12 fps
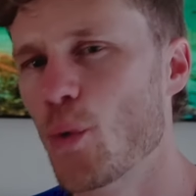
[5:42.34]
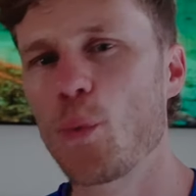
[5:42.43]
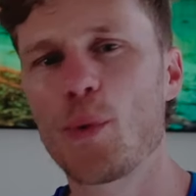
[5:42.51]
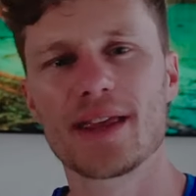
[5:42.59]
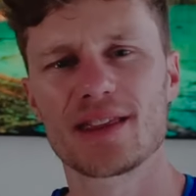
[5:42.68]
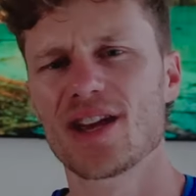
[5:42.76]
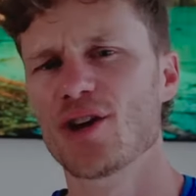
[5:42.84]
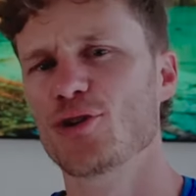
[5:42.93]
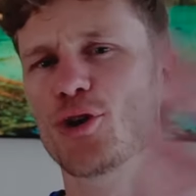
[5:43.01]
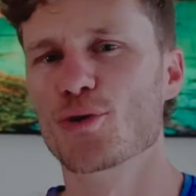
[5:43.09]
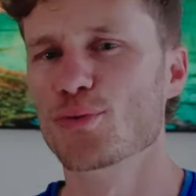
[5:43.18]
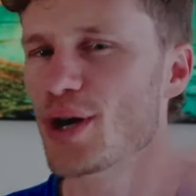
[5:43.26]
with
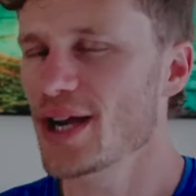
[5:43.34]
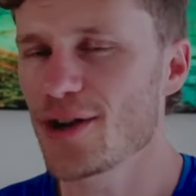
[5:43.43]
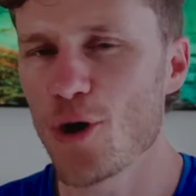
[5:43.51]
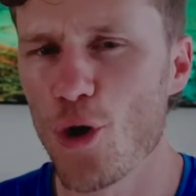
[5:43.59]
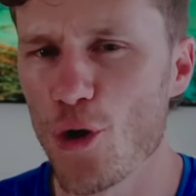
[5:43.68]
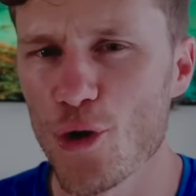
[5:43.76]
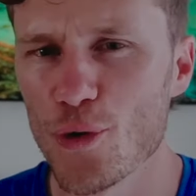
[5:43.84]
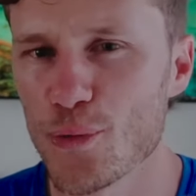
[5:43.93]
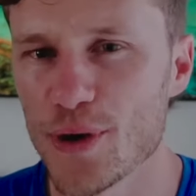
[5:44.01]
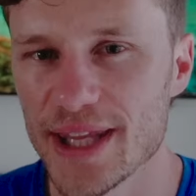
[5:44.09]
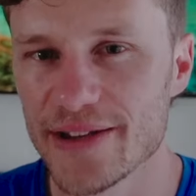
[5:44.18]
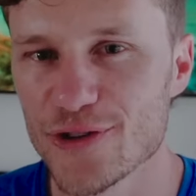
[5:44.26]
your running or
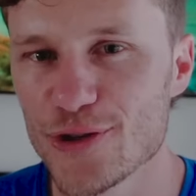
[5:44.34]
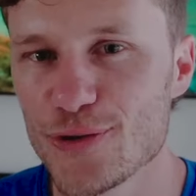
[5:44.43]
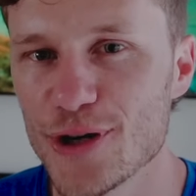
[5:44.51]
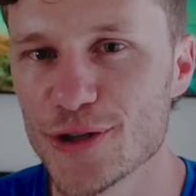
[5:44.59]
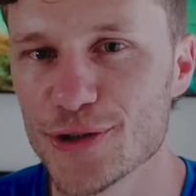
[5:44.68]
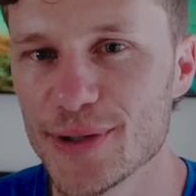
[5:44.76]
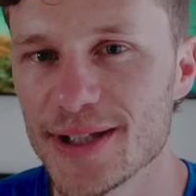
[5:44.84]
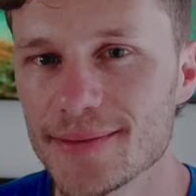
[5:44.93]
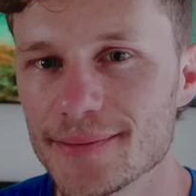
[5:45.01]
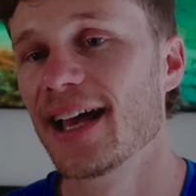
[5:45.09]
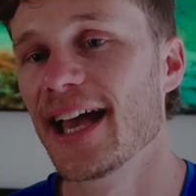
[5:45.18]
whatever you are doing.